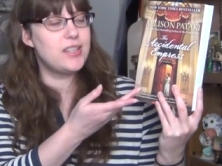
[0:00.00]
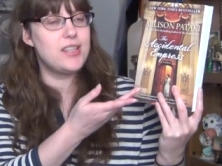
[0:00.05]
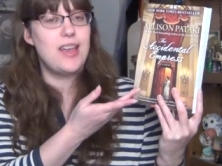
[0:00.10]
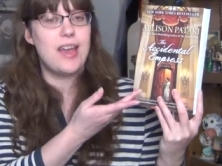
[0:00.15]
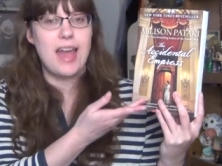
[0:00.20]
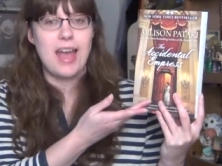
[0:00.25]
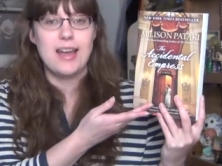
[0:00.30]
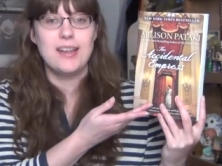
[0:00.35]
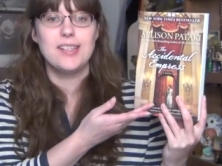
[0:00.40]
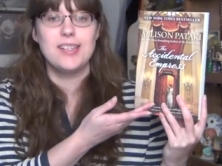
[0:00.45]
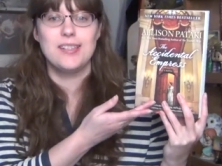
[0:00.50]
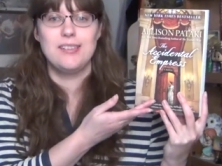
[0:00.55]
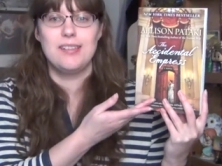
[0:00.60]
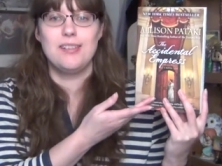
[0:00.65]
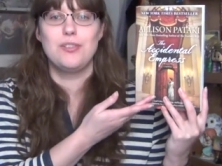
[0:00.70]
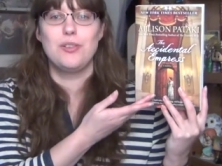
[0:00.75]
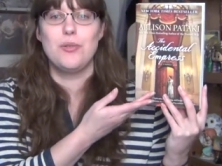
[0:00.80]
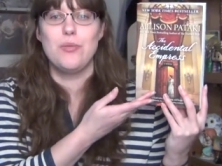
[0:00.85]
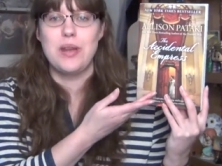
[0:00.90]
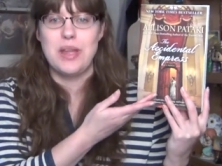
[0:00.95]
The
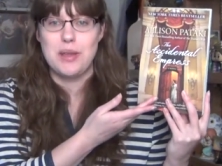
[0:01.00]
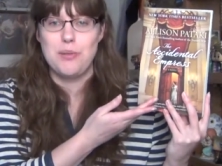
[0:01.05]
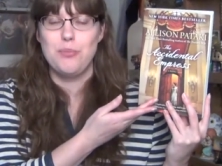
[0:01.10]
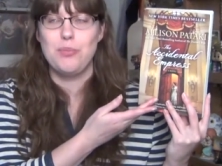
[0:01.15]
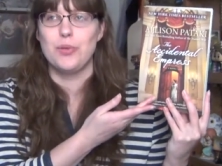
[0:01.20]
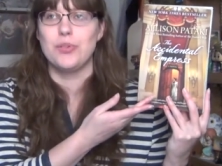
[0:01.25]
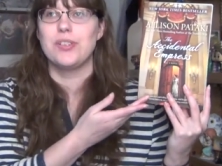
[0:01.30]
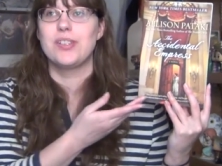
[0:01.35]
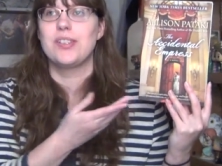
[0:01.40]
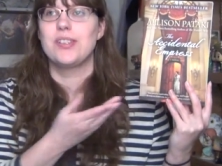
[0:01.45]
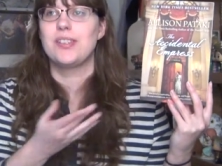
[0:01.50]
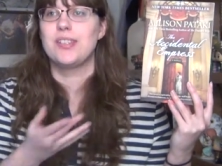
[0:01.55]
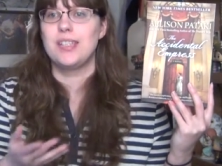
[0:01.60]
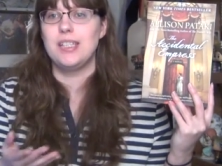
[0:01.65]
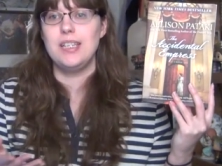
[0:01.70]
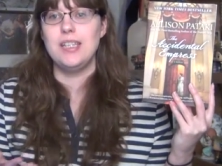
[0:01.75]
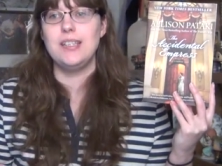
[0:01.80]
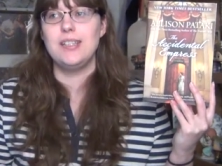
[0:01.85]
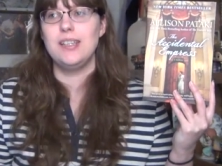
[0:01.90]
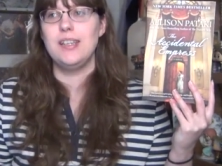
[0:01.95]
Accidental Empress.
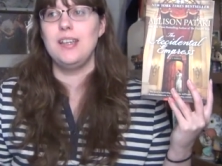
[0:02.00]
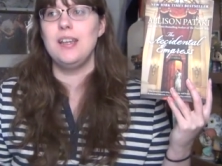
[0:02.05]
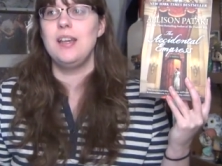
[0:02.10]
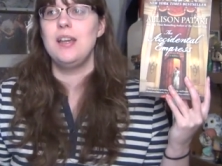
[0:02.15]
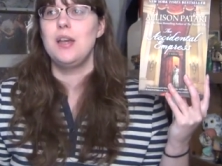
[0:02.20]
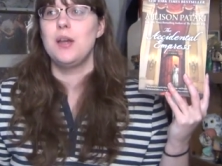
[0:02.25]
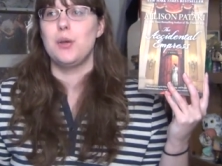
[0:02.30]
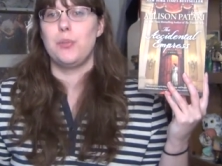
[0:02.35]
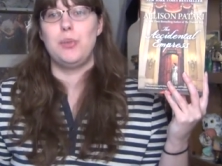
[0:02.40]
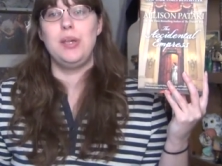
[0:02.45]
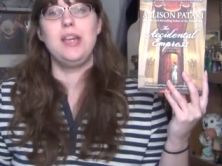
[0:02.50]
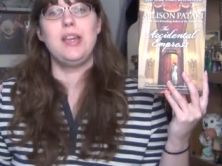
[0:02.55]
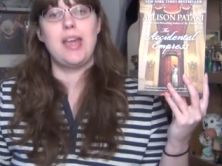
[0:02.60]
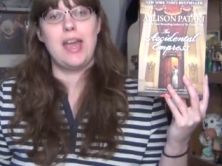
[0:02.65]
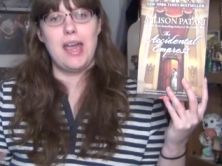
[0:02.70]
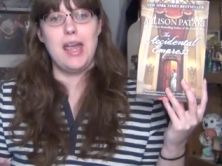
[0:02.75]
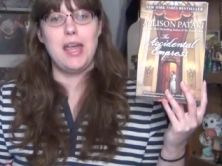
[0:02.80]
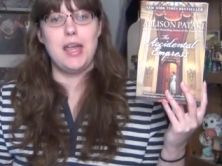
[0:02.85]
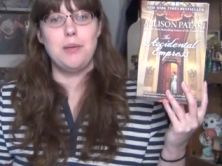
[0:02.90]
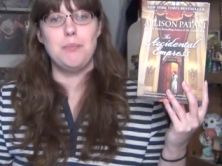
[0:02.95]
Cece
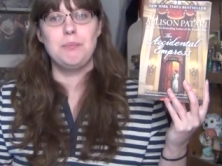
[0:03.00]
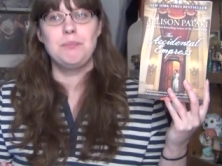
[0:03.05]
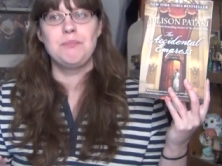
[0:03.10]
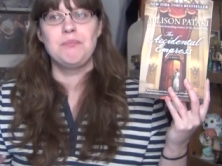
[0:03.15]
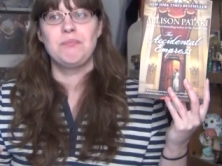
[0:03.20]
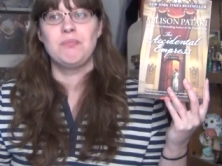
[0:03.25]
became,